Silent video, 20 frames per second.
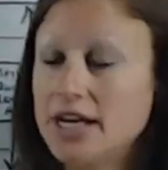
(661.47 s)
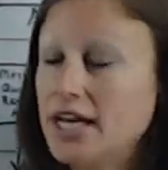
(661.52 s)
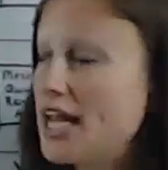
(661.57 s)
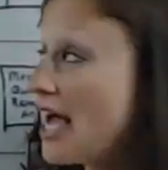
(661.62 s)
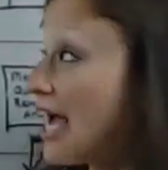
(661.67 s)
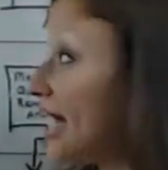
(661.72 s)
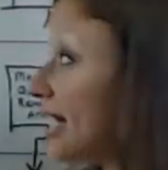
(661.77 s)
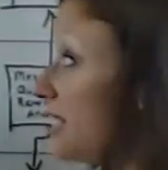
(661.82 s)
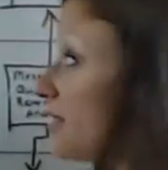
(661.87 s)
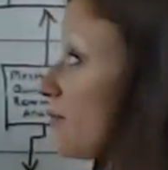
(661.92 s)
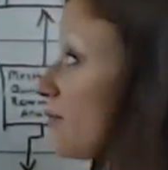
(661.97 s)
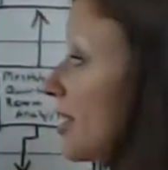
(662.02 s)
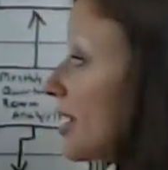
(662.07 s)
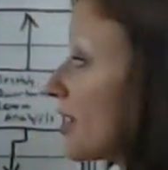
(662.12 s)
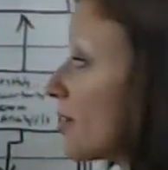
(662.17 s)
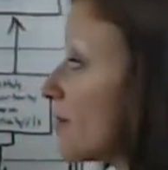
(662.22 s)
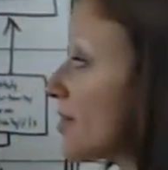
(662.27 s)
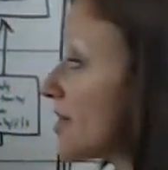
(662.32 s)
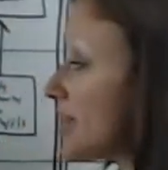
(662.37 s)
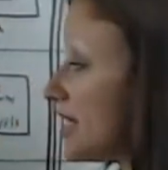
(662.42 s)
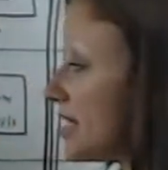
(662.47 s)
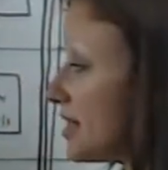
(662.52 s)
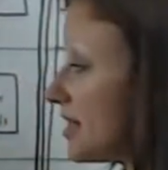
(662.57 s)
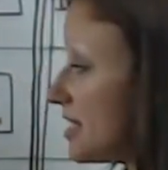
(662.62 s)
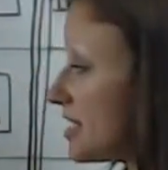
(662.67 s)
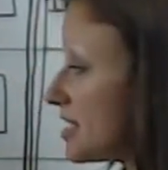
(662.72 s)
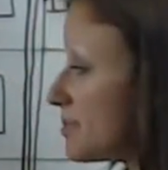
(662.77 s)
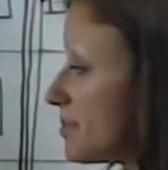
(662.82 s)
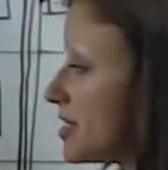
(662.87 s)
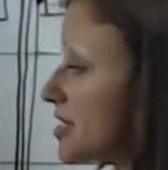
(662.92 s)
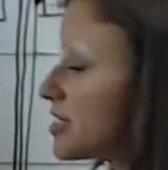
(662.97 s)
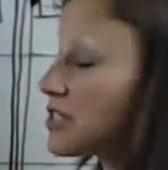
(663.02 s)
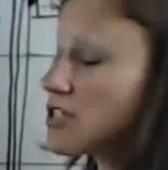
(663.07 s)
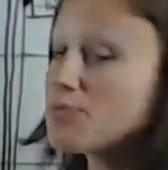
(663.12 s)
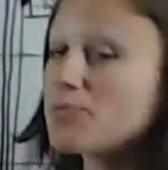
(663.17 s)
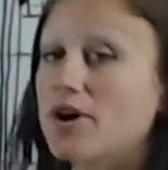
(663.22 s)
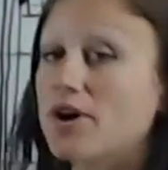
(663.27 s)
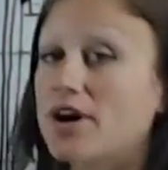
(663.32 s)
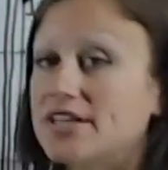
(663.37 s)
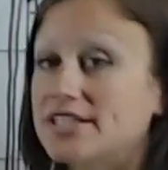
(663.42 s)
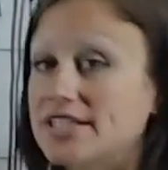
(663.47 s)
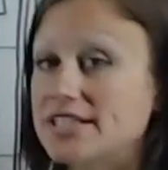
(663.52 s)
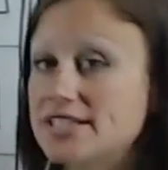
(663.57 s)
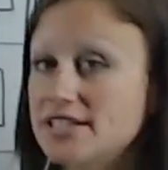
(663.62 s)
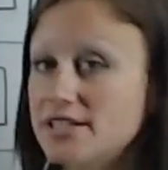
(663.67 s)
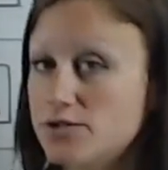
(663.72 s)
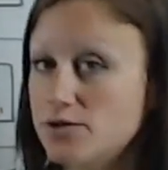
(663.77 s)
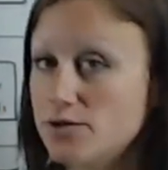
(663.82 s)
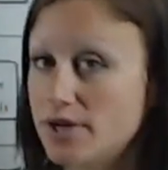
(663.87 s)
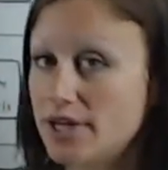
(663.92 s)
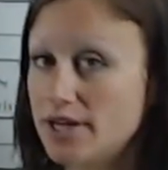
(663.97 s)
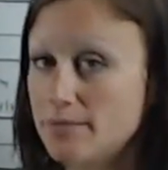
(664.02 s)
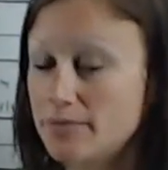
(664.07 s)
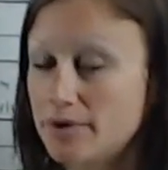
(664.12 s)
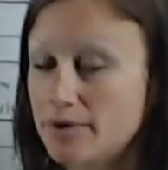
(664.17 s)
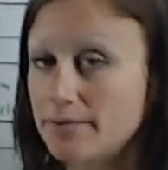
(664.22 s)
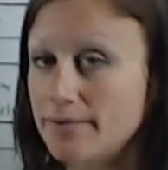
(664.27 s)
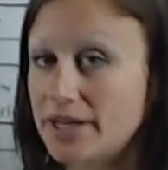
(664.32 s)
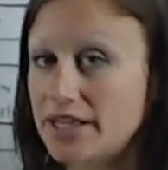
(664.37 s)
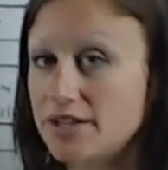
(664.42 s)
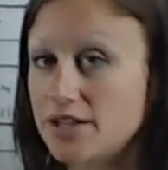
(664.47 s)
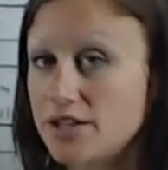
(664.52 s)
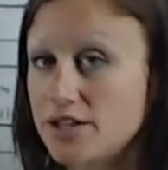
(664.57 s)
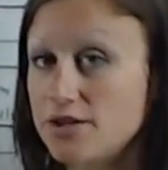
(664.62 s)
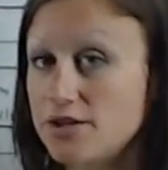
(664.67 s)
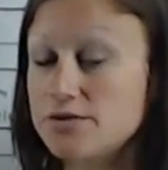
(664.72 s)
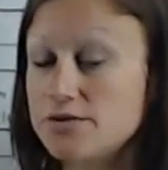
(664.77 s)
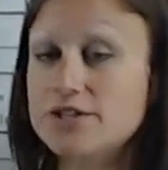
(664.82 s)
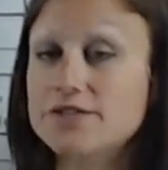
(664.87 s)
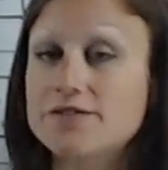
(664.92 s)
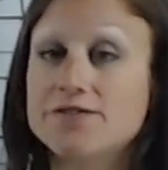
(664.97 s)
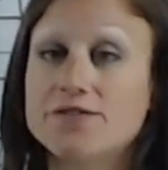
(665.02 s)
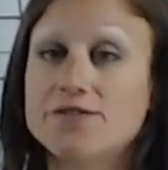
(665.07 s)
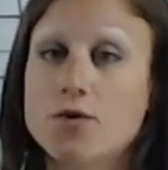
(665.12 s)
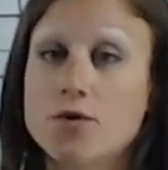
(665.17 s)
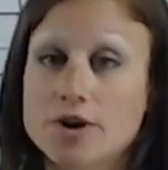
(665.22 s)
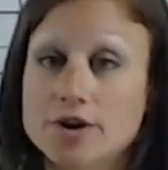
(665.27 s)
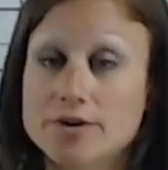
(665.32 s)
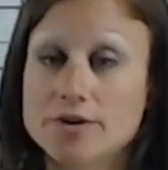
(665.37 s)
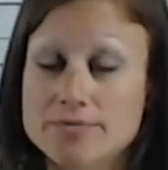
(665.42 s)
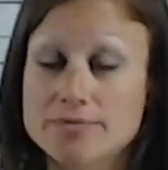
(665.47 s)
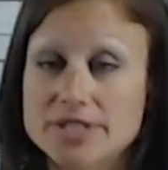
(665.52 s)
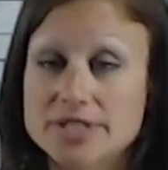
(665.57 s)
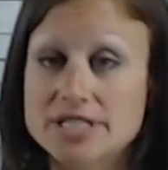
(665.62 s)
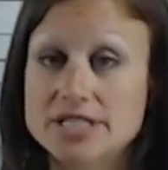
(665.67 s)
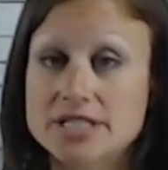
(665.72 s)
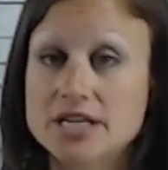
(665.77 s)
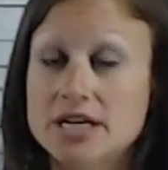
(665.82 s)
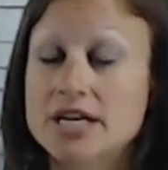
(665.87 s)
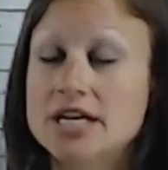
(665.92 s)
Anywhere within these business processes you can implement the use of forms,